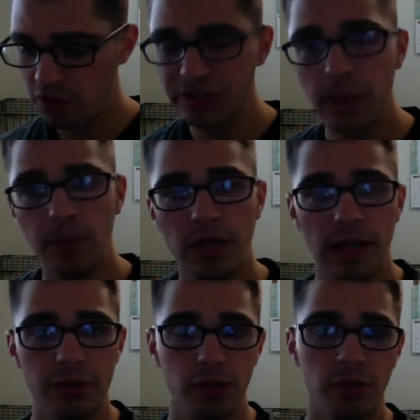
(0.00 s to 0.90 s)
step you
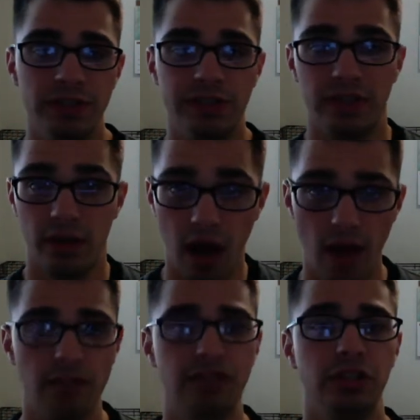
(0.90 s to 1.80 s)
got to do is,
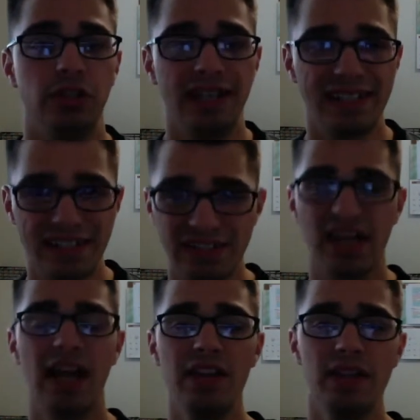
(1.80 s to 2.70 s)
obviously, you got to
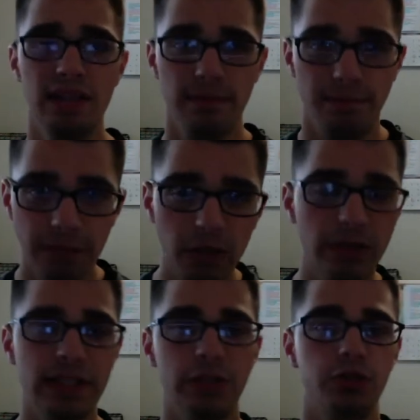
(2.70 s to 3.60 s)
decide the
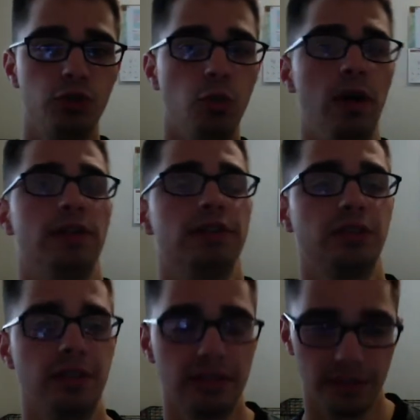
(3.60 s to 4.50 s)
feeling that you want.
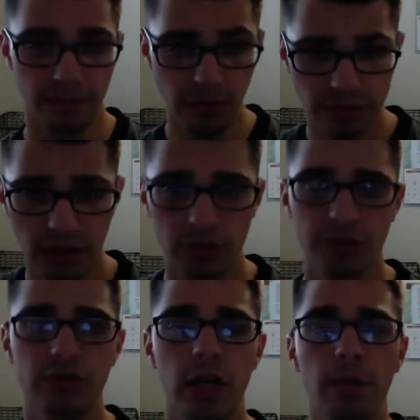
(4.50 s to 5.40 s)
So like the feelings I was
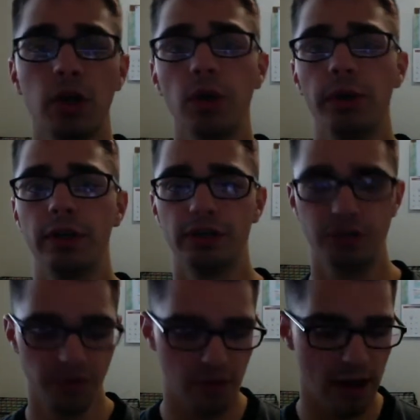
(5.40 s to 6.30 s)
describing earlier.
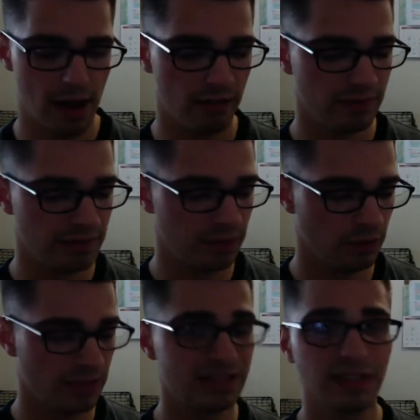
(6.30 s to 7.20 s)
So you have, you
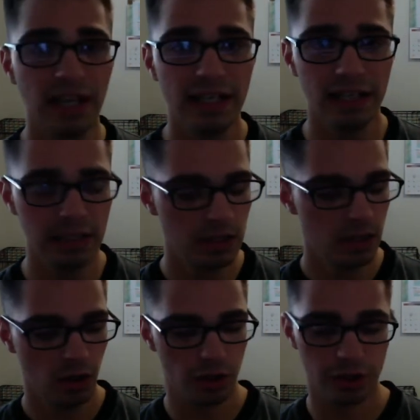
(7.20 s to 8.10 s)
know, excited
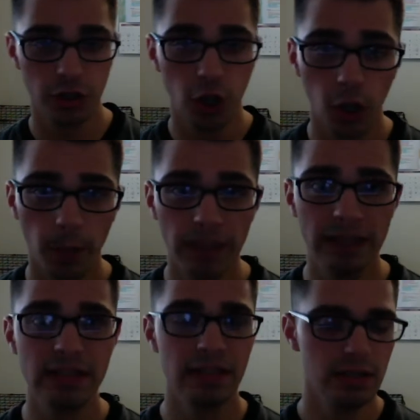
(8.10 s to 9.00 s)
or
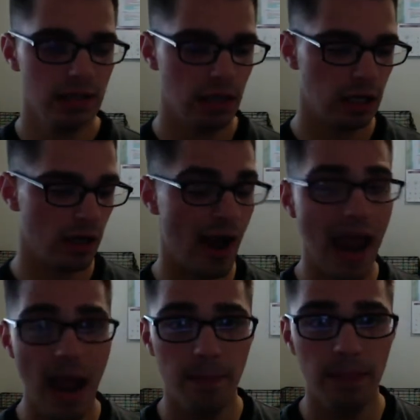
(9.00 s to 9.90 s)
determined or
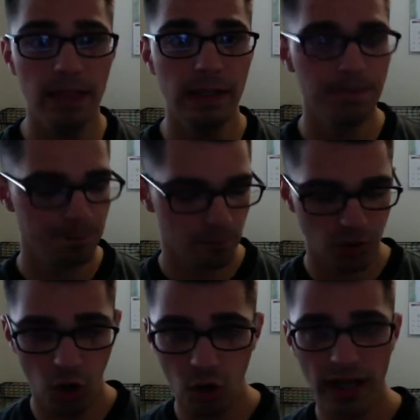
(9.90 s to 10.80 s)
happy,
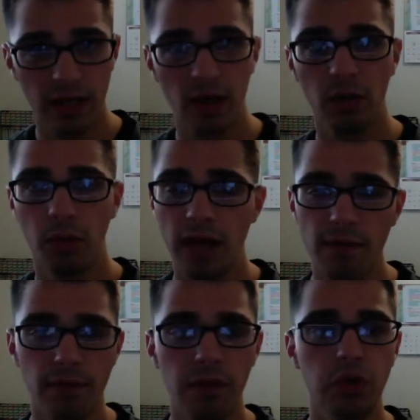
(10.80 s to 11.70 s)
go-getter,
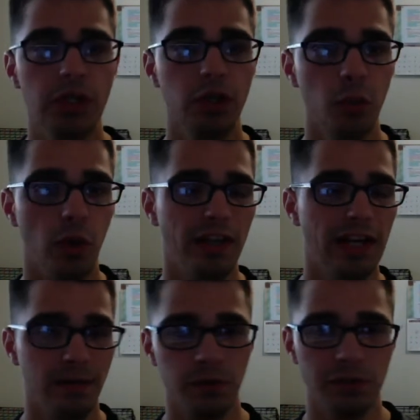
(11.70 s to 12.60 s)
whatever feeling that you want.
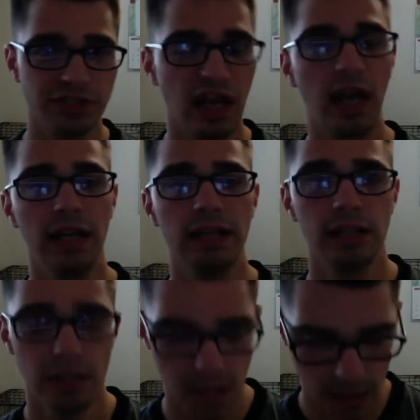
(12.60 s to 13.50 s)
You have to decide
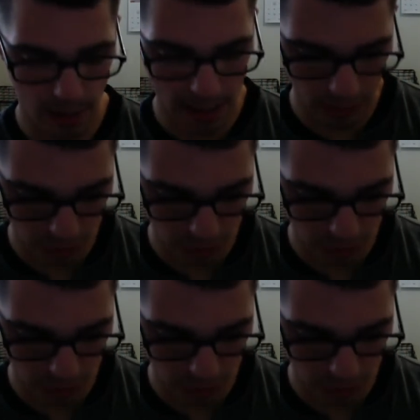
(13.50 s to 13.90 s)
you have